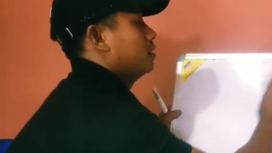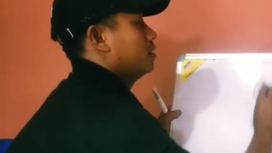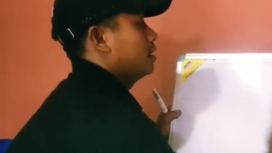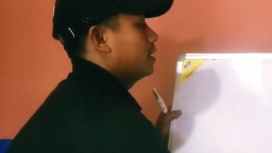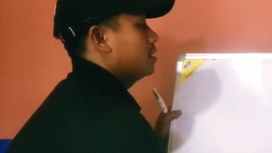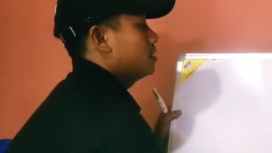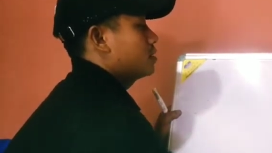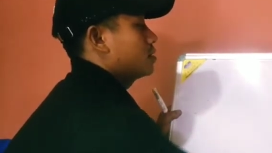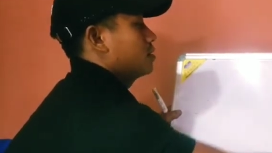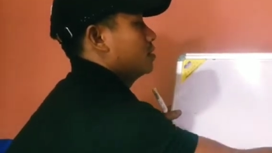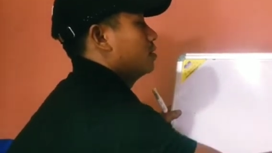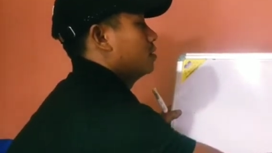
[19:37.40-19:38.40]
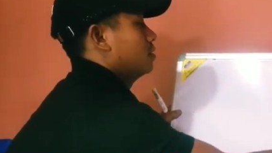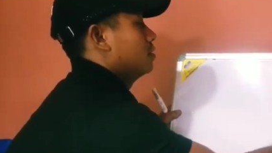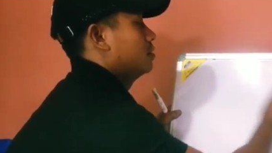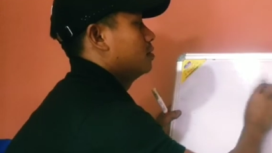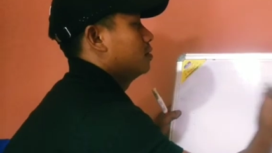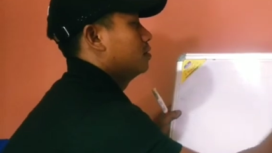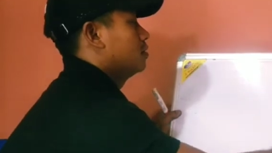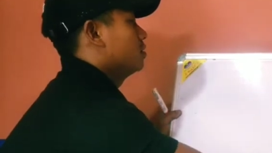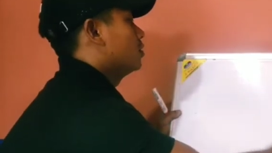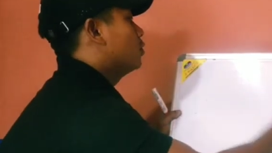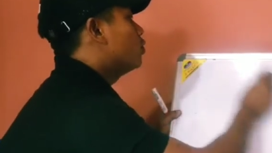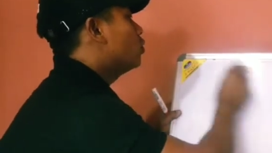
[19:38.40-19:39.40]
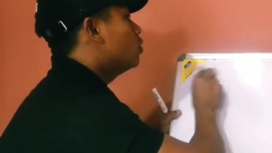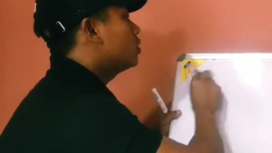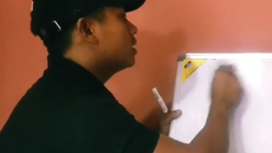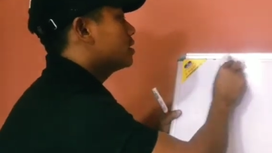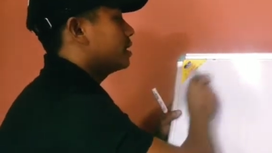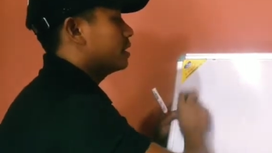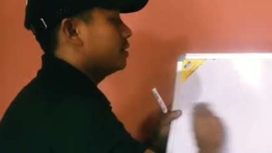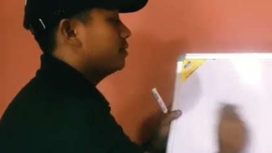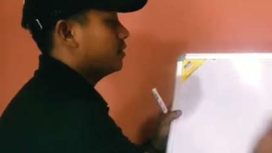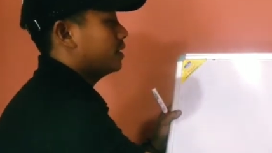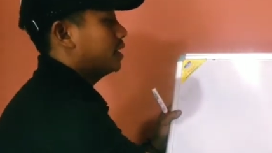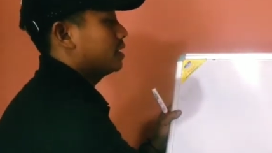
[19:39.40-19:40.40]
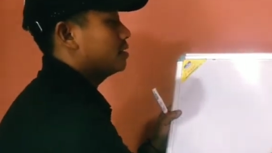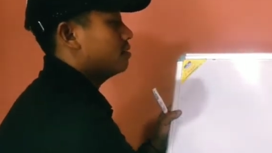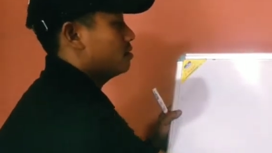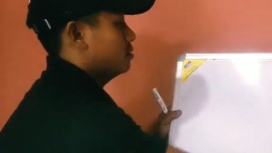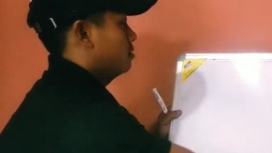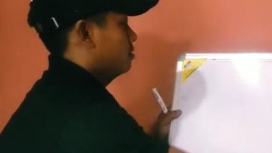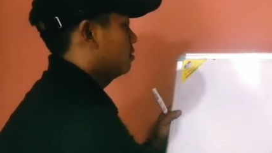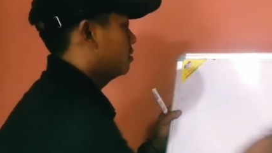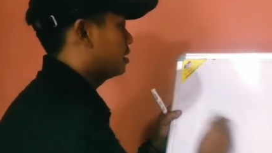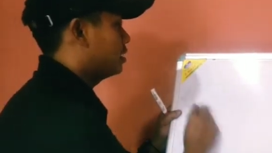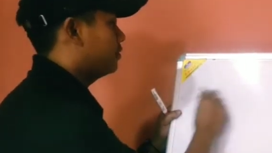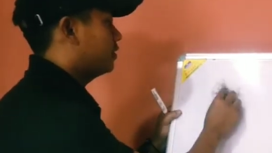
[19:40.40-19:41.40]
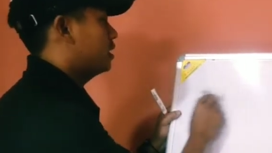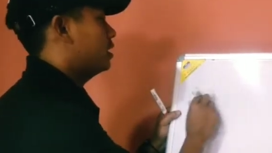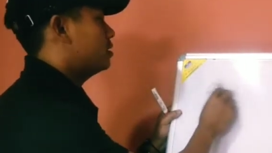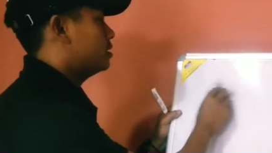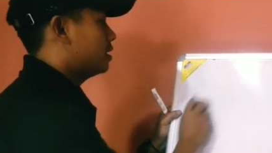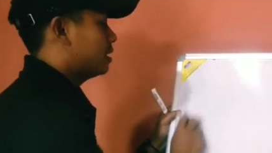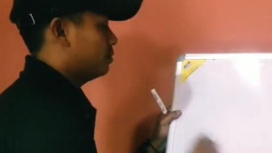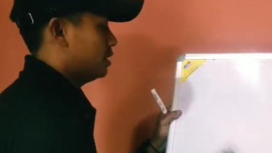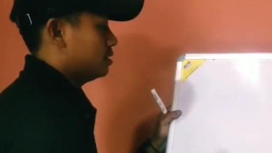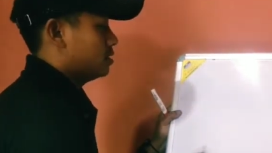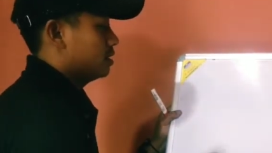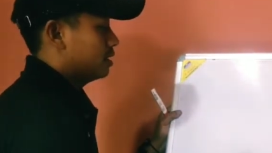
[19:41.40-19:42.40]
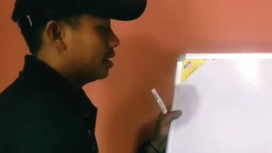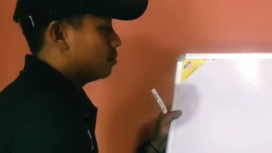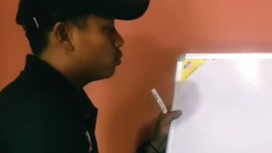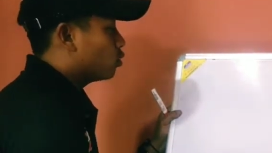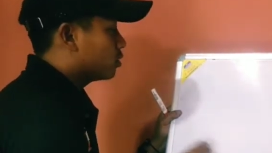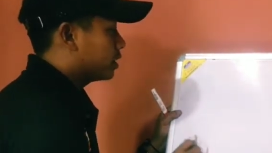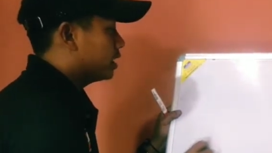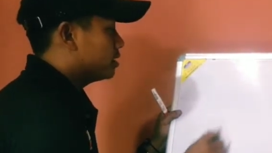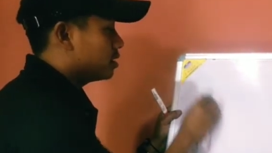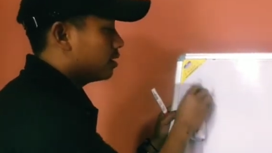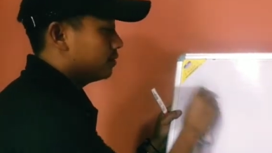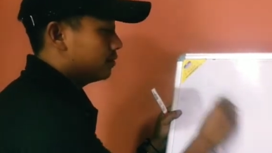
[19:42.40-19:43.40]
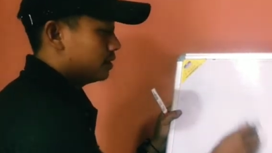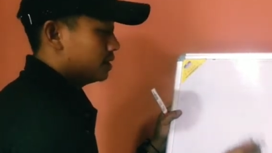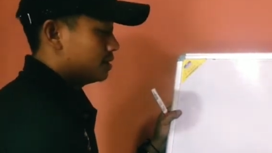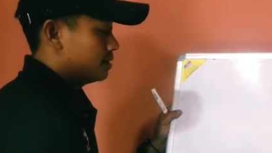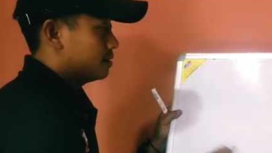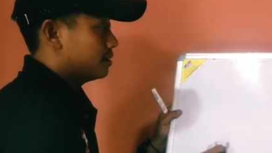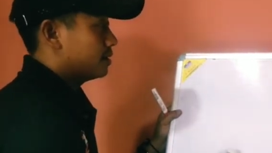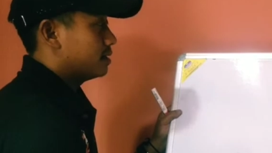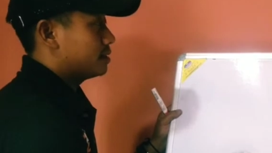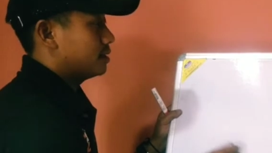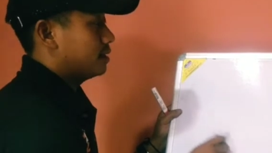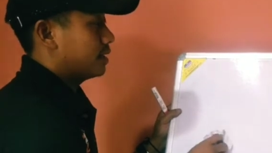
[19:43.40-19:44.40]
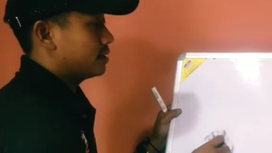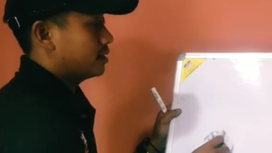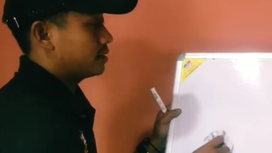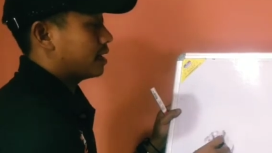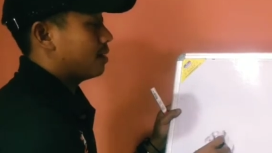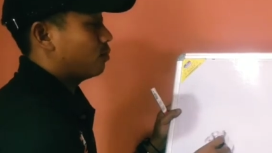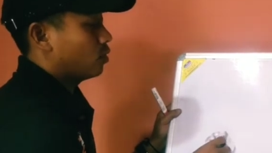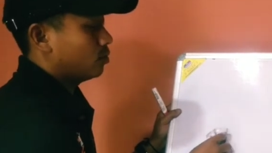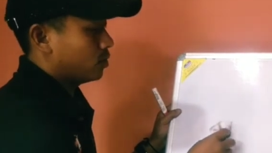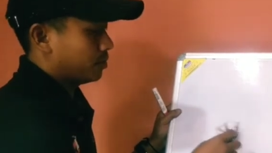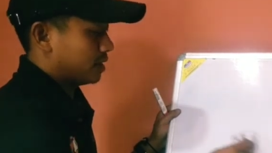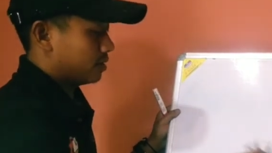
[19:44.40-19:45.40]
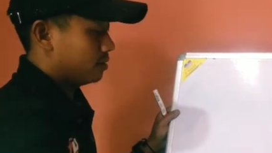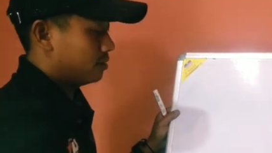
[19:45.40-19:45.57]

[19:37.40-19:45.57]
let us know the significance. Significance, that means importance of this electric dipole moment.